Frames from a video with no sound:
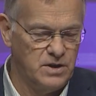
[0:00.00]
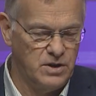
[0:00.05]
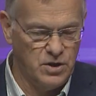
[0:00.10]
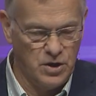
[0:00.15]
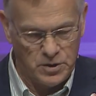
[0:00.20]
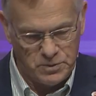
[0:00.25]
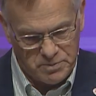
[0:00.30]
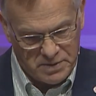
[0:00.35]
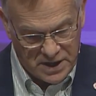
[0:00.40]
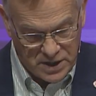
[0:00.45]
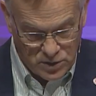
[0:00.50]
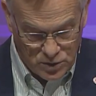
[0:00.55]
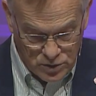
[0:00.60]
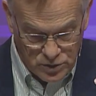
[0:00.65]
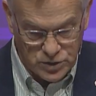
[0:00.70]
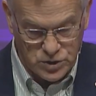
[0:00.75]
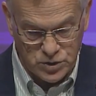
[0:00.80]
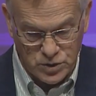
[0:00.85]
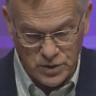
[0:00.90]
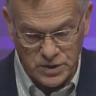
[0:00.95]
not by
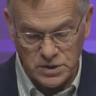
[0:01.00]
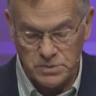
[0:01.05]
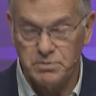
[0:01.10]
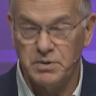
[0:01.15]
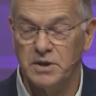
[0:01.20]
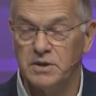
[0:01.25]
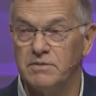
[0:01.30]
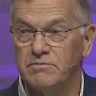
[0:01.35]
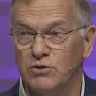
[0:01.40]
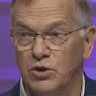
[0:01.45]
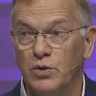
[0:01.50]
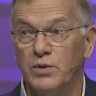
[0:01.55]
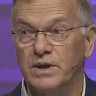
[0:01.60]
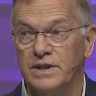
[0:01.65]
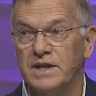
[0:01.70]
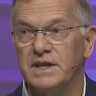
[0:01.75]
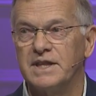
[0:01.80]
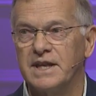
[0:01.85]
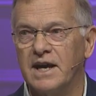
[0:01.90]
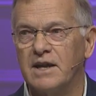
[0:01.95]
your choice, but
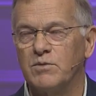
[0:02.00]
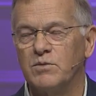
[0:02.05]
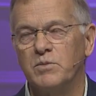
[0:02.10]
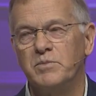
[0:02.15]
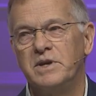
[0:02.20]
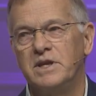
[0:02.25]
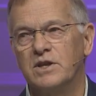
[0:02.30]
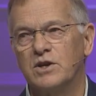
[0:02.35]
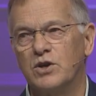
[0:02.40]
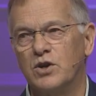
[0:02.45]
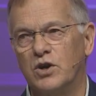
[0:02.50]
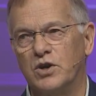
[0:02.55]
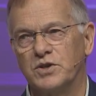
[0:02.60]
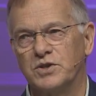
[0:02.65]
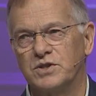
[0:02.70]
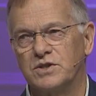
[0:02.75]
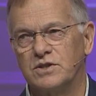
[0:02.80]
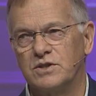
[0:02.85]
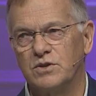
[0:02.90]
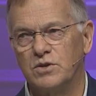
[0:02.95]
knowing that that will be the
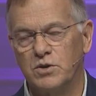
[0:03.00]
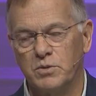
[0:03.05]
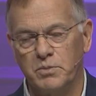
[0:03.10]
cost. You